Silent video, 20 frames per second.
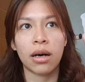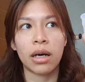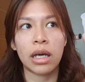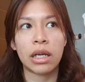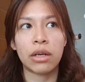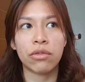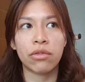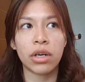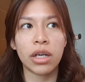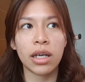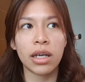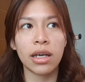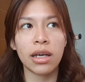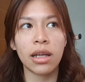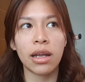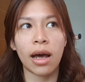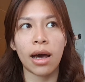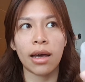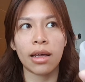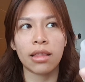In
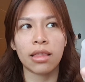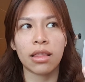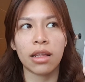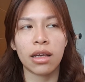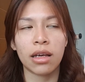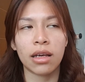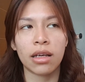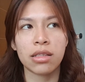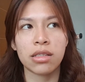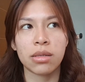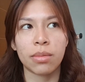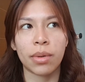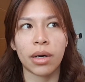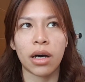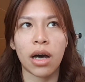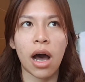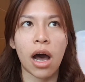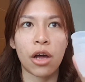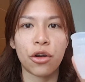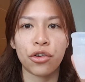ringgit, I think it's
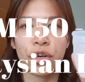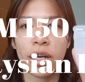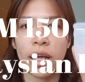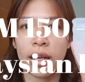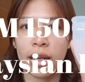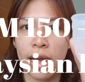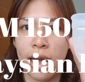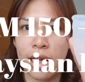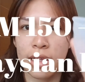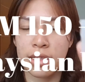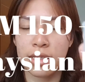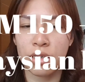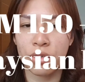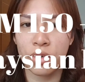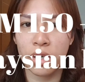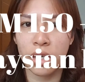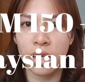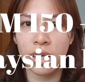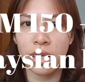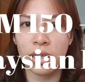about 180
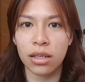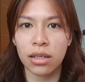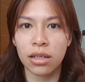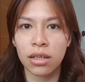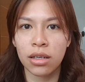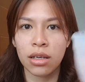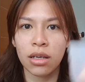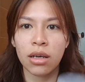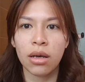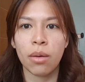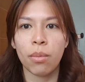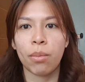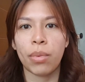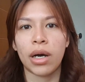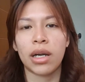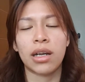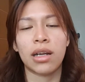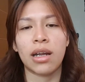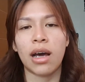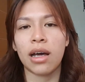ringgit.
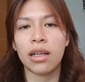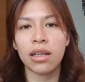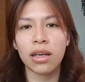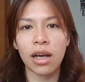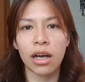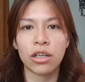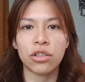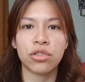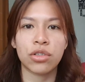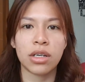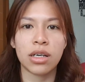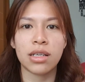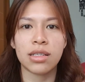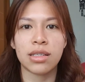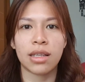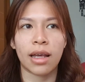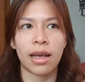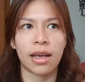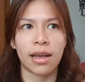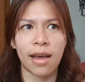But in other
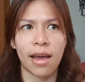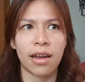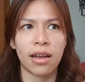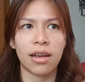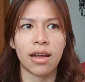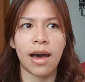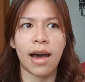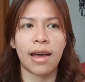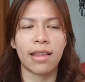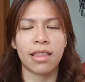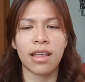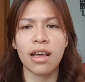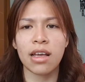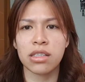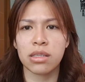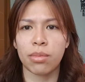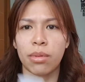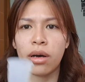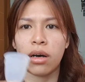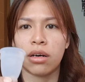countries like Canada, I think
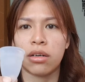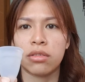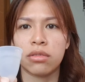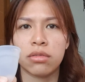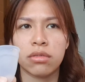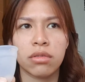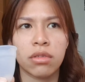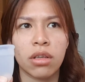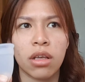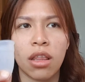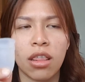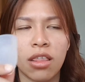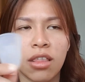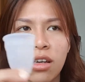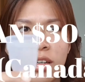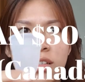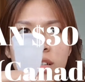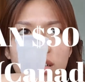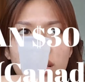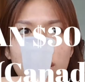it's about
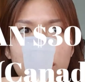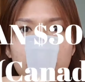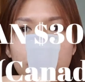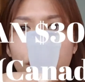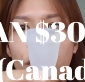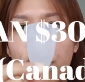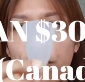$30 to